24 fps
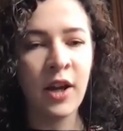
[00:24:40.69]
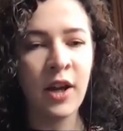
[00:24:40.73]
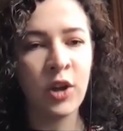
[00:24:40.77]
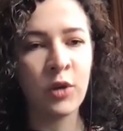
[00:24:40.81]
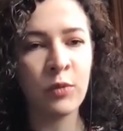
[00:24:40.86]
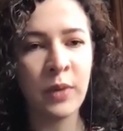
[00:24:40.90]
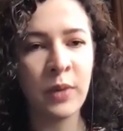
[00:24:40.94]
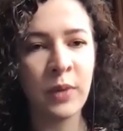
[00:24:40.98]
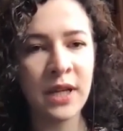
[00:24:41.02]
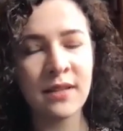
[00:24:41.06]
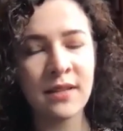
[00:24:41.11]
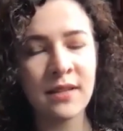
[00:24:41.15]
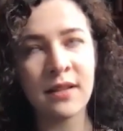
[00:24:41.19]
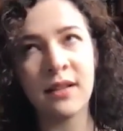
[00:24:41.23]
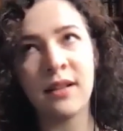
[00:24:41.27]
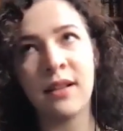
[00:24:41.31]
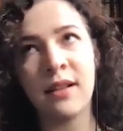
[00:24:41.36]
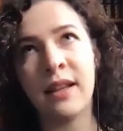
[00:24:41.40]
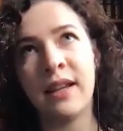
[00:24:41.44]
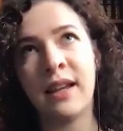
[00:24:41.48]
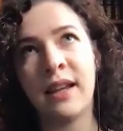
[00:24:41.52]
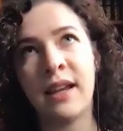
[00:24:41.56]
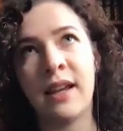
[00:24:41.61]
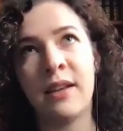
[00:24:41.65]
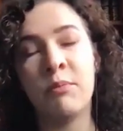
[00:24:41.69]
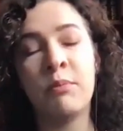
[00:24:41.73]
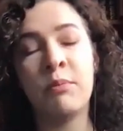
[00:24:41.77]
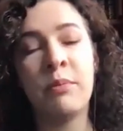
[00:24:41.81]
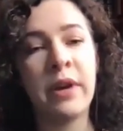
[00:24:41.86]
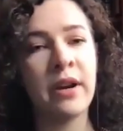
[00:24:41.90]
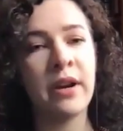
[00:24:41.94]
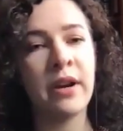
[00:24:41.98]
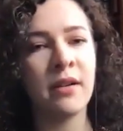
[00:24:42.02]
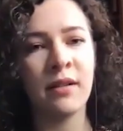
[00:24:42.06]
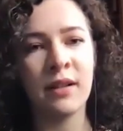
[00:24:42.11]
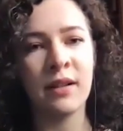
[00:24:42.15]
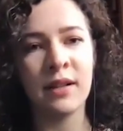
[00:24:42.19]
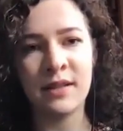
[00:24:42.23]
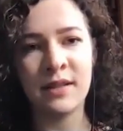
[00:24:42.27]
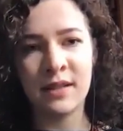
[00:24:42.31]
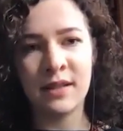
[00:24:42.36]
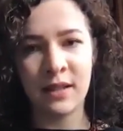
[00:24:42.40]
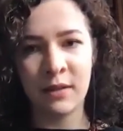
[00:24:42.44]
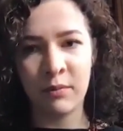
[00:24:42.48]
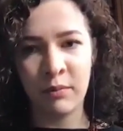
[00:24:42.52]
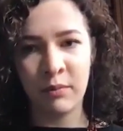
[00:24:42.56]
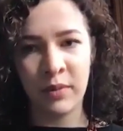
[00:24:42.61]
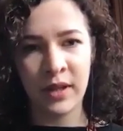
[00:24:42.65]
you basically can barely
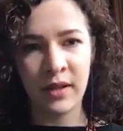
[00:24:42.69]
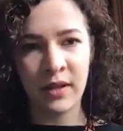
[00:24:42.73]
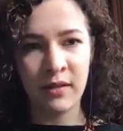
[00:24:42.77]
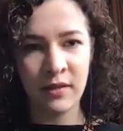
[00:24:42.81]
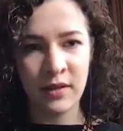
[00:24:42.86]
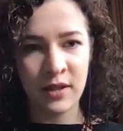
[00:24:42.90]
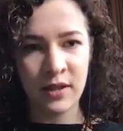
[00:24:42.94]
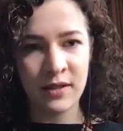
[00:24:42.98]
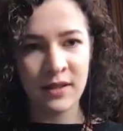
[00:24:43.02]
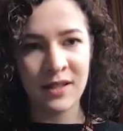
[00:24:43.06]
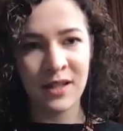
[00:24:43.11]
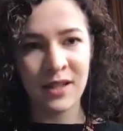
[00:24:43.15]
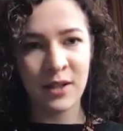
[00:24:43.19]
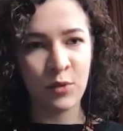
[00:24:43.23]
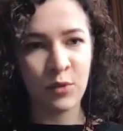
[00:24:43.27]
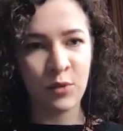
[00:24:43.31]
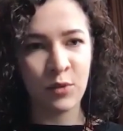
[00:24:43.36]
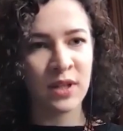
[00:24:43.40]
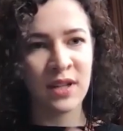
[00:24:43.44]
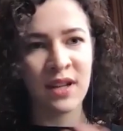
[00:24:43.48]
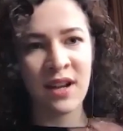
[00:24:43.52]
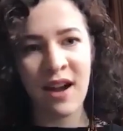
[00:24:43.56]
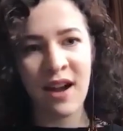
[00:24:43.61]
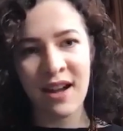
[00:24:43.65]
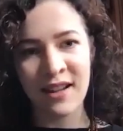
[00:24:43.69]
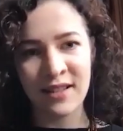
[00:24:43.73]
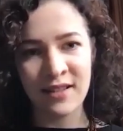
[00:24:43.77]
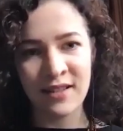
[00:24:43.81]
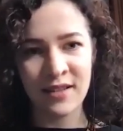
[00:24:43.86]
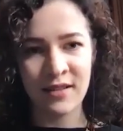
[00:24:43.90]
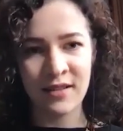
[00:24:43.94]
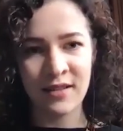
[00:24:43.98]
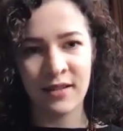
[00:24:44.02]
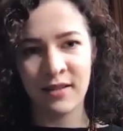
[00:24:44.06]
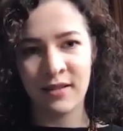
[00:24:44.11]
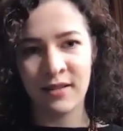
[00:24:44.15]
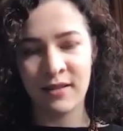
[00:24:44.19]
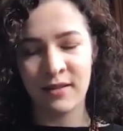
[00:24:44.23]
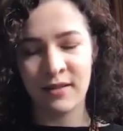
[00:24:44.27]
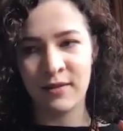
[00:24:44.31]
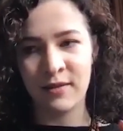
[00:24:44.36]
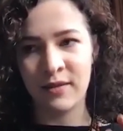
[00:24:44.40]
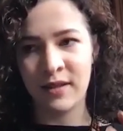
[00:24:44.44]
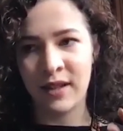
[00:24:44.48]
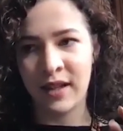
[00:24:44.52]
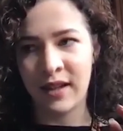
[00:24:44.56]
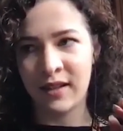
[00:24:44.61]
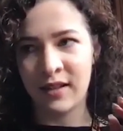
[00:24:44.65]
see buildings that were not uh,
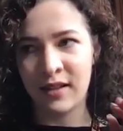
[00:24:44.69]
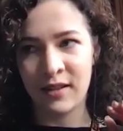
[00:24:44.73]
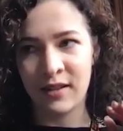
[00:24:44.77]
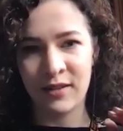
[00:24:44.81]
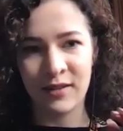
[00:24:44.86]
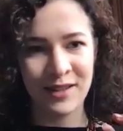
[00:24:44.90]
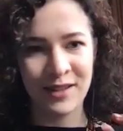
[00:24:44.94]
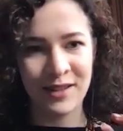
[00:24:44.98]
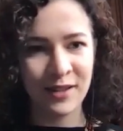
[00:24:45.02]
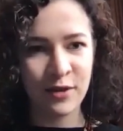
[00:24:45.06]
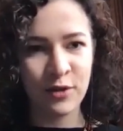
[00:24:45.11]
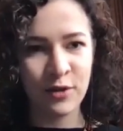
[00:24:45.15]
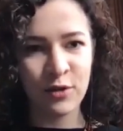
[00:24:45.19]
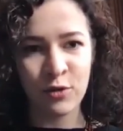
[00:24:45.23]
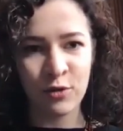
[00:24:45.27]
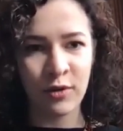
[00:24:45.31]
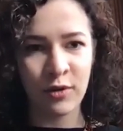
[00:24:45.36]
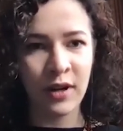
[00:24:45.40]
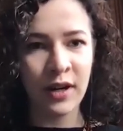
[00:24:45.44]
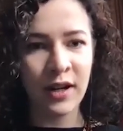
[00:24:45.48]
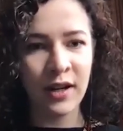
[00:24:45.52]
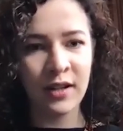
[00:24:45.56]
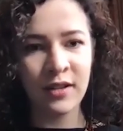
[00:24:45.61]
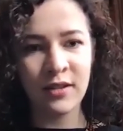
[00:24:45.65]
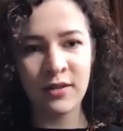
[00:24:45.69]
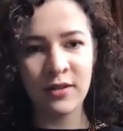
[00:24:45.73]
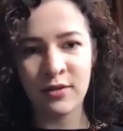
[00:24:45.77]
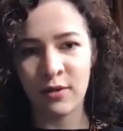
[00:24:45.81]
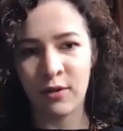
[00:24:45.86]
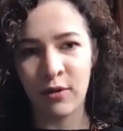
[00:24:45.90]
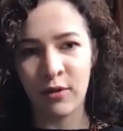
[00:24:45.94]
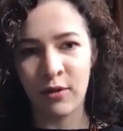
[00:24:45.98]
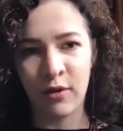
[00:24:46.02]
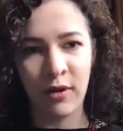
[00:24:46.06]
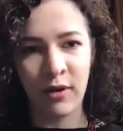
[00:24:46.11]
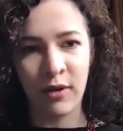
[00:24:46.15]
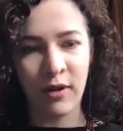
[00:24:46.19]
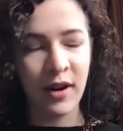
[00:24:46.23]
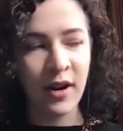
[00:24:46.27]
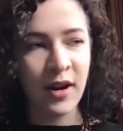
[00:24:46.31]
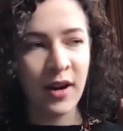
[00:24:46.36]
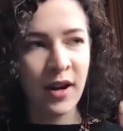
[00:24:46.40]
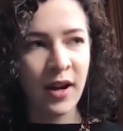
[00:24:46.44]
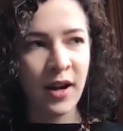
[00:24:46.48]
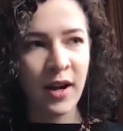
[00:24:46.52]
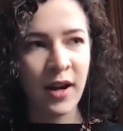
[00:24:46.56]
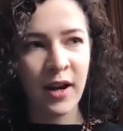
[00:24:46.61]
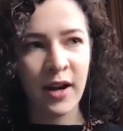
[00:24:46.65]
like destroyed or
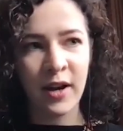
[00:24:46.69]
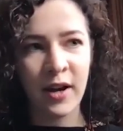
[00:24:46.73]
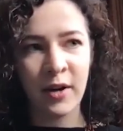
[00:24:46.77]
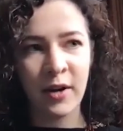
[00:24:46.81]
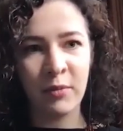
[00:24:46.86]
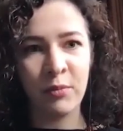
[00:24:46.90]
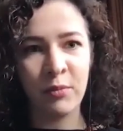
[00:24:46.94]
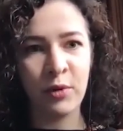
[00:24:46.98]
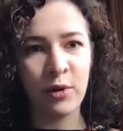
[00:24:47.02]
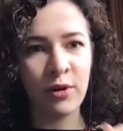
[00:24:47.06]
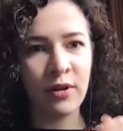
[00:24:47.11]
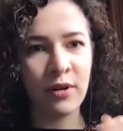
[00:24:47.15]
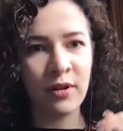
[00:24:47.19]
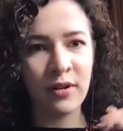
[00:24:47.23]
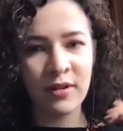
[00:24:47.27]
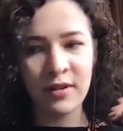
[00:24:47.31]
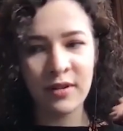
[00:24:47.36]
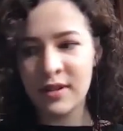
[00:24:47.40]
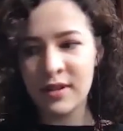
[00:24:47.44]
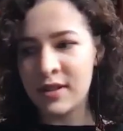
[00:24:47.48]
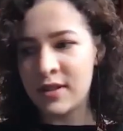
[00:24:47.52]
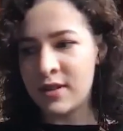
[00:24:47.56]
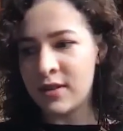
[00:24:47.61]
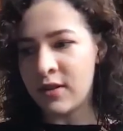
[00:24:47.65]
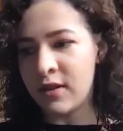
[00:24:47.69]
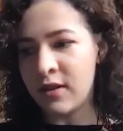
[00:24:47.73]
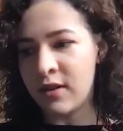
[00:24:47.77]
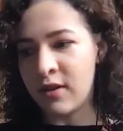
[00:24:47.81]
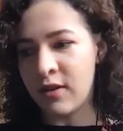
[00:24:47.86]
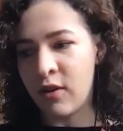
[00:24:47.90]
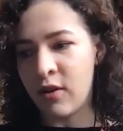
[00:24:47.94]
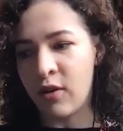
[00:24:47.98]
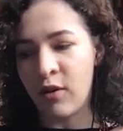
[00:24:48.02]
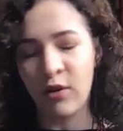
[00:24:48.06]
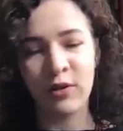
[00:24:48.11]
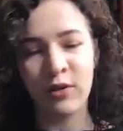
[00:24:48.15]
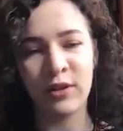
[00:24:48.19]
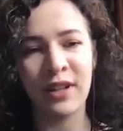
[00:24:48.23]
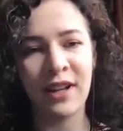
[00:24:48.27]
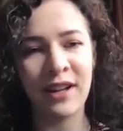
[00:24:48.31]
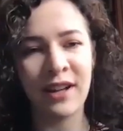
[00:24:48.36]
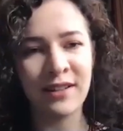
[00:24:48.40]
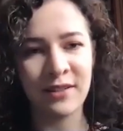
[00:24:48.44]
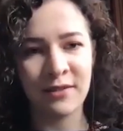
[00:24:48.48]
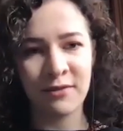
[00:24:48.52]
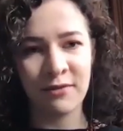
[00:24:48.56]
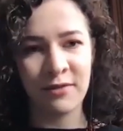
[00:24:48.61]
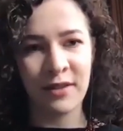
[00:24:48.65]
uh, burned or, or
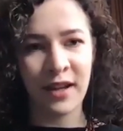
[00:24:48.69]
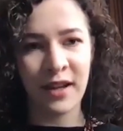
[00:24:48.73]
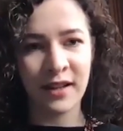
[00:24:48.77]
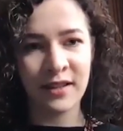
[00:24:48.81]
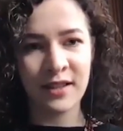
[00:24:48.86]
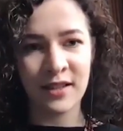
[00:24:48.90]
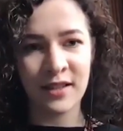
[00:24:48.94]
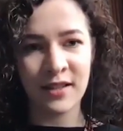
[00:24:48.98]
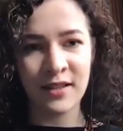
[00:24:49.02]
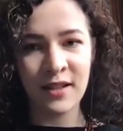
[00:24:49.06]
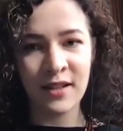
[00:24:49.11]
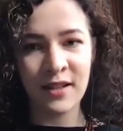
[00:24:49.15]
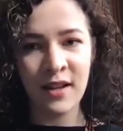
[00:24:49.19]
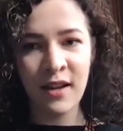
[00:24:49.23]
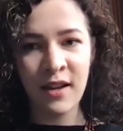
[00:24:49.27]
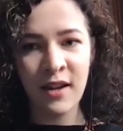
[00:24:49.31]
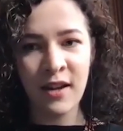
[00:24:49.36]
not affected.